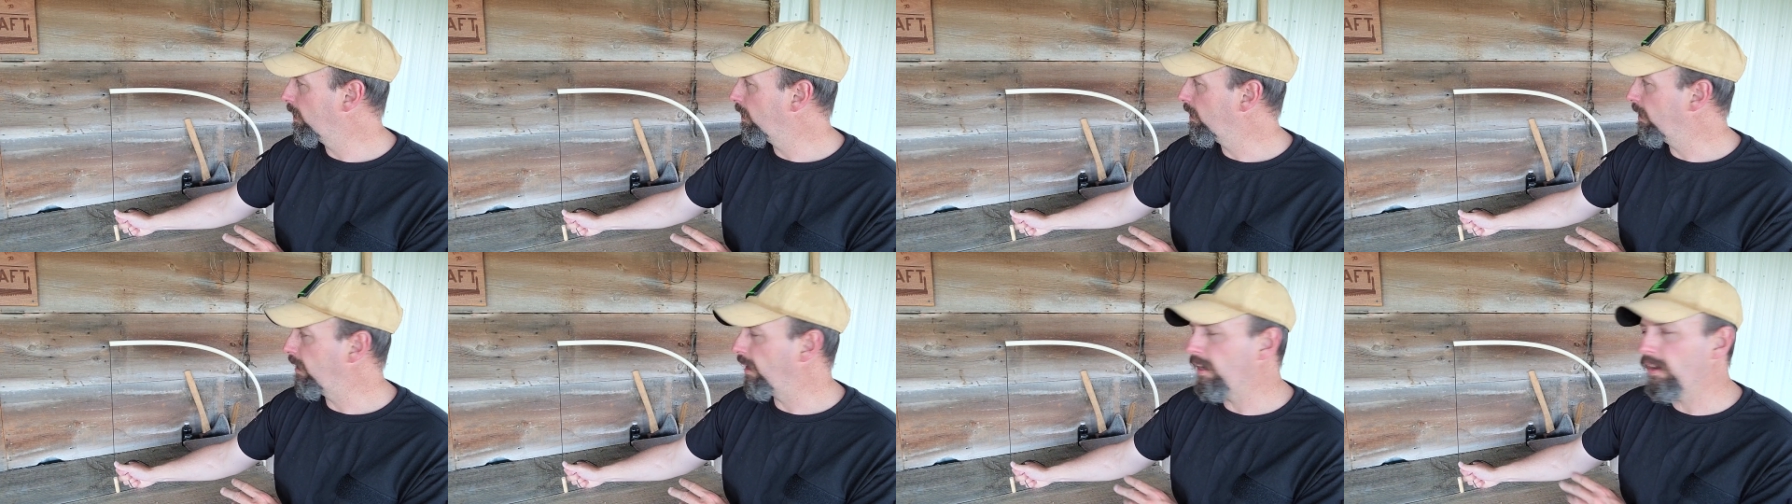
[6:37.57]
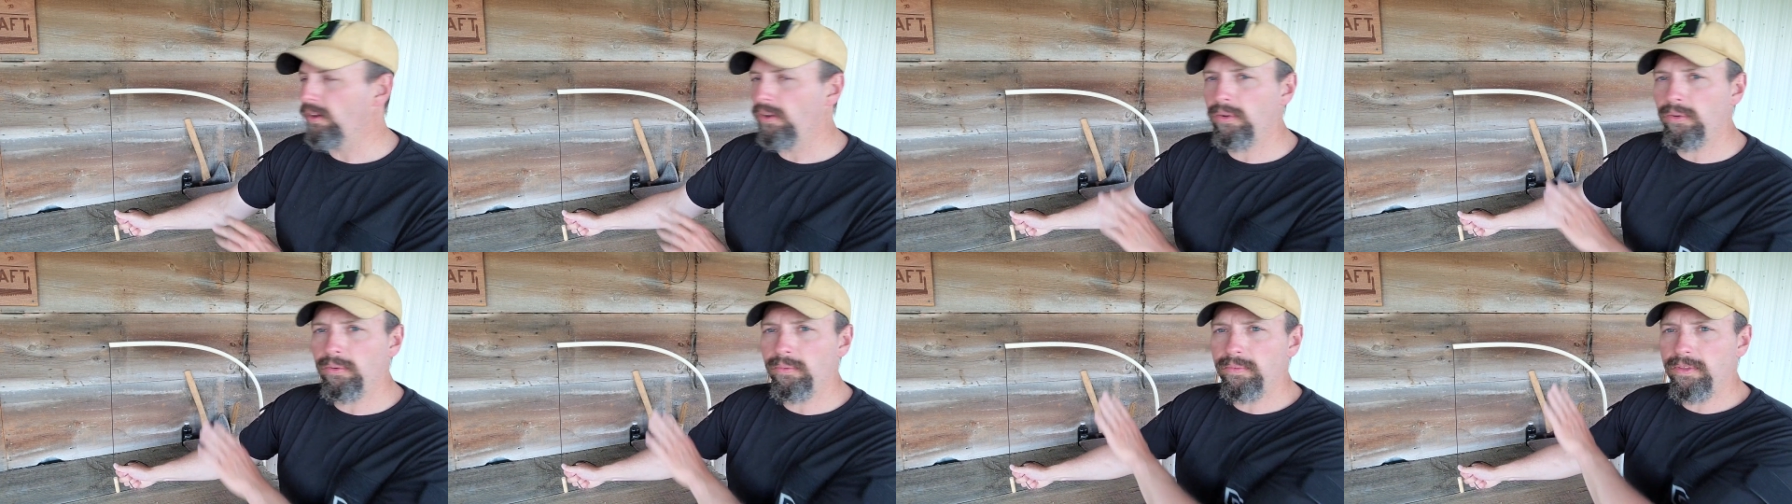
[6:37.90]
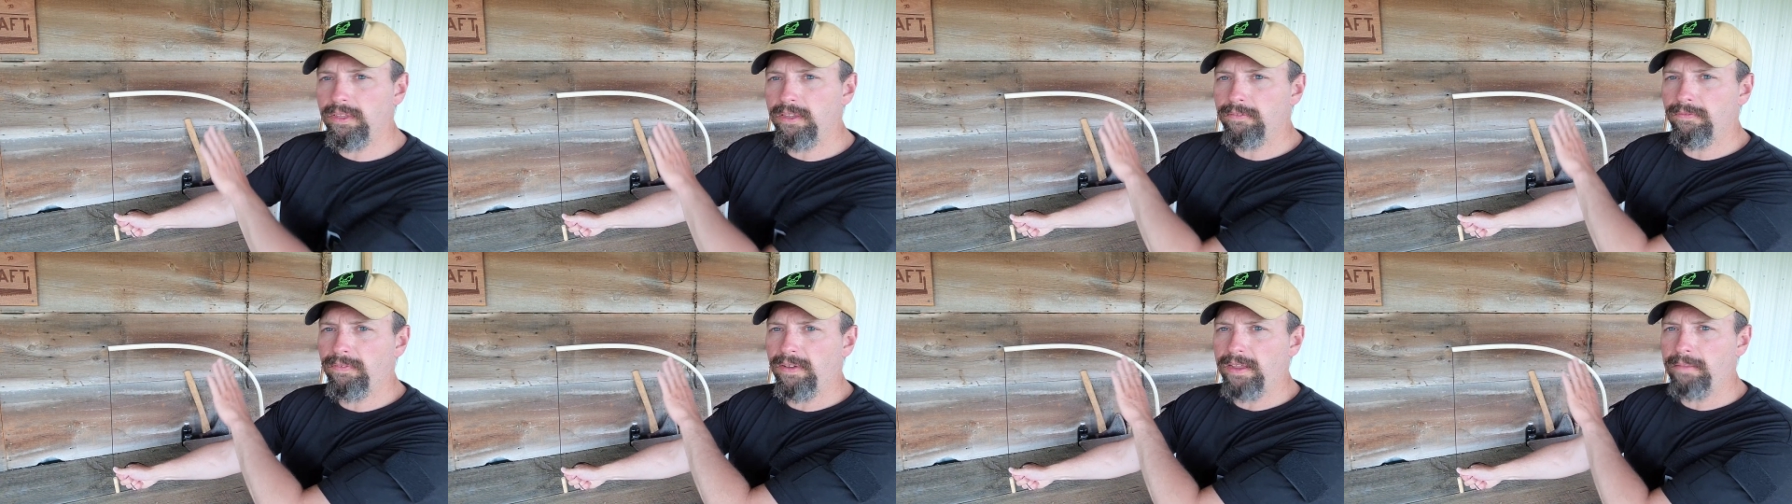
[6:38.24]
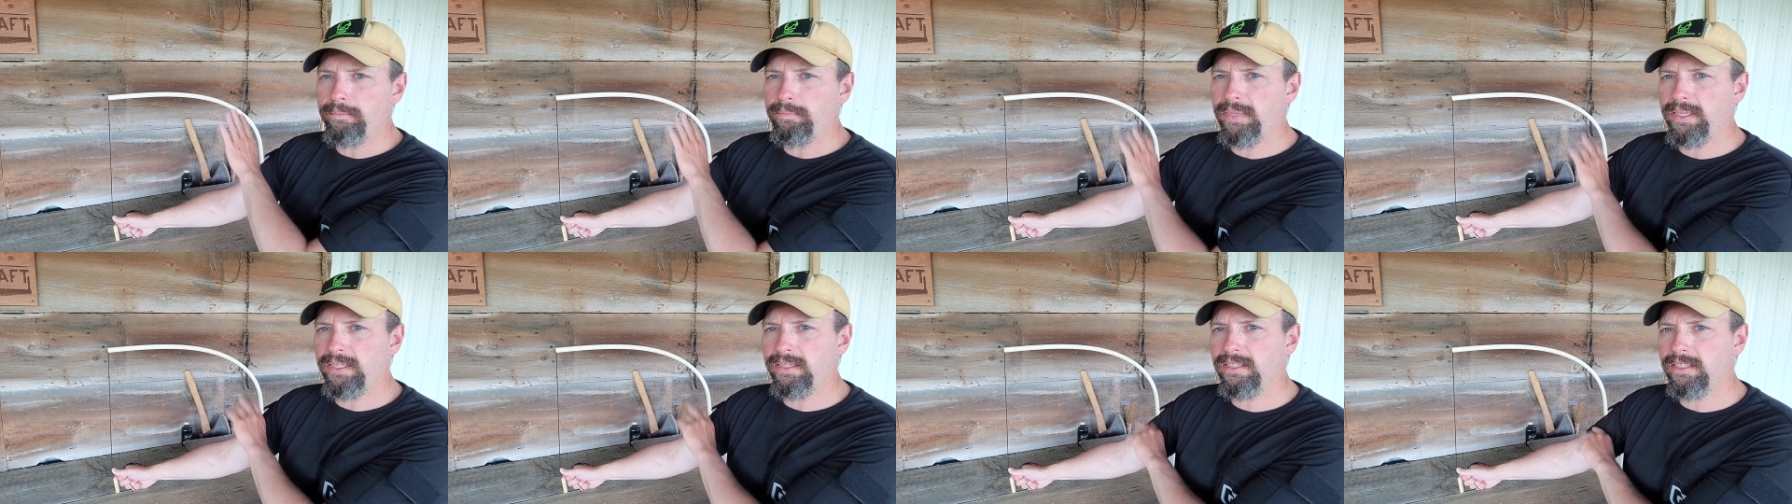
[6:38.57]
Now, if I
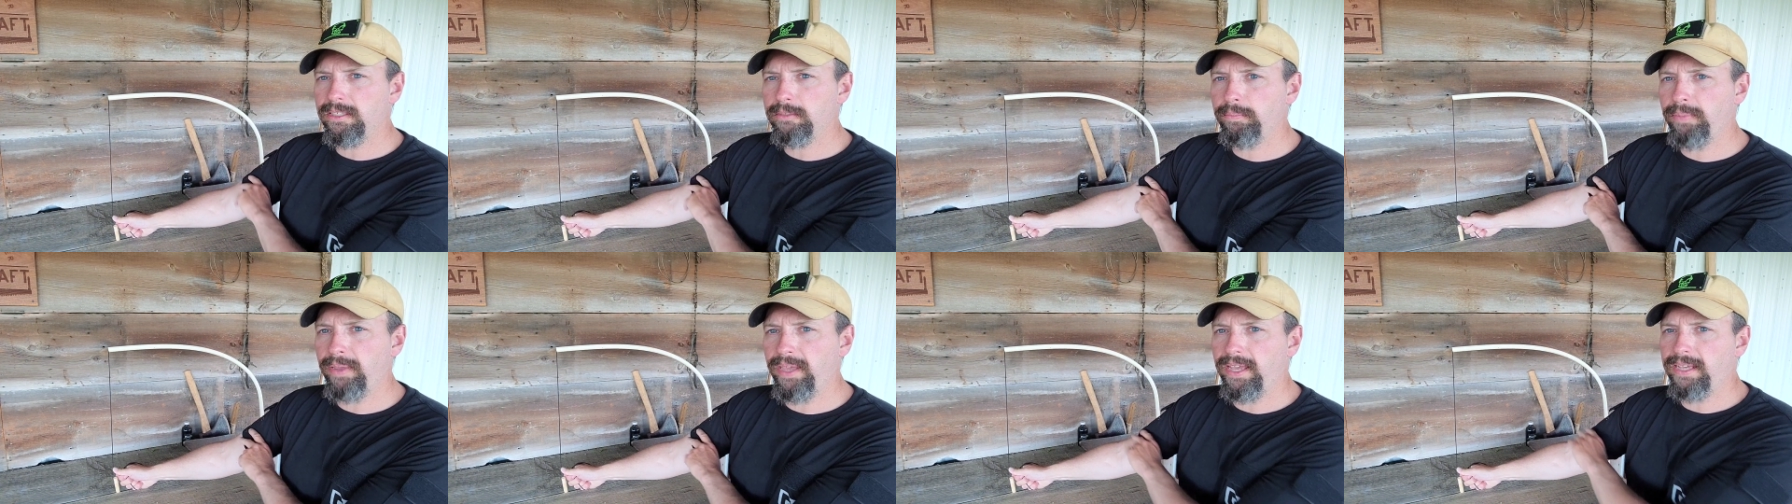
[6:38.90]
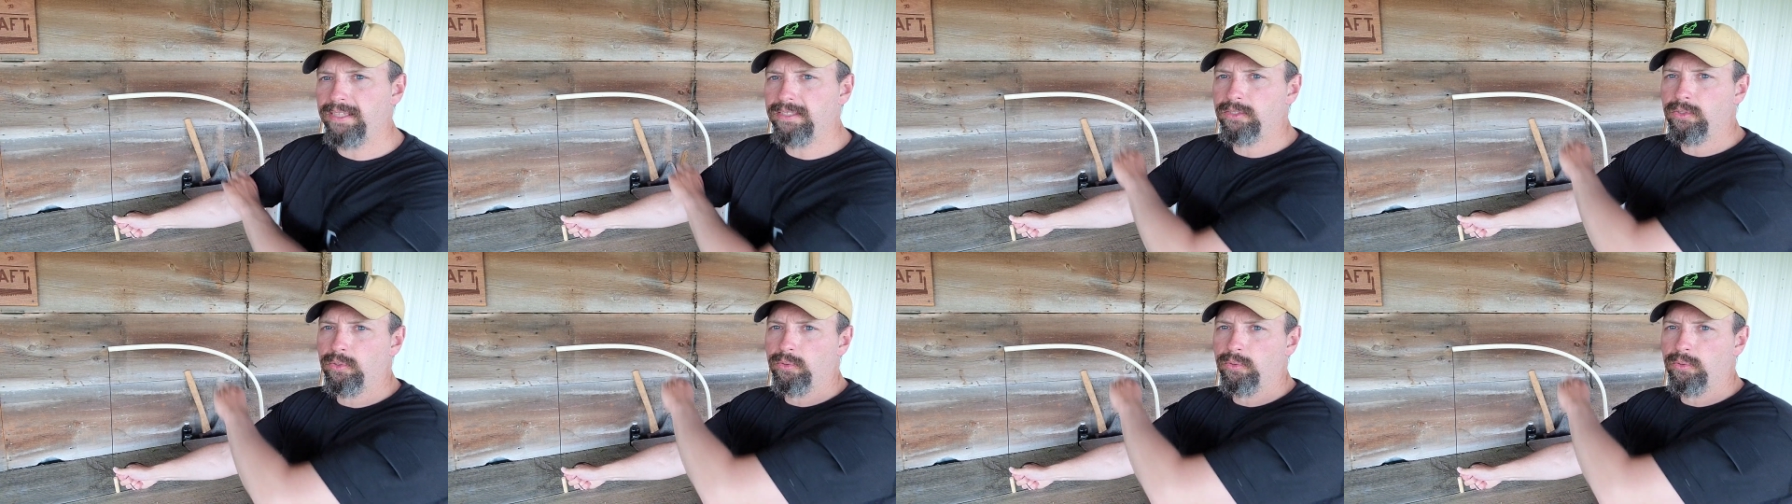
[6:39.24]
bend this past